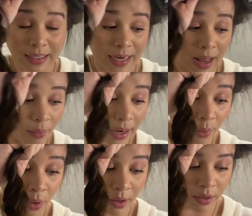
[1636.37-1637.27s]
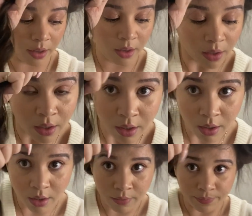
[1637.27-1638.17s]
not what I want.
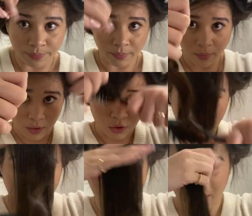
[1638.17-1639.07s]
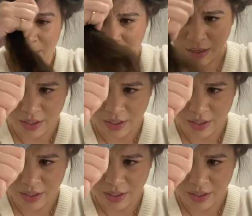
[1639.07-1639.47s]
So I'm gonna brush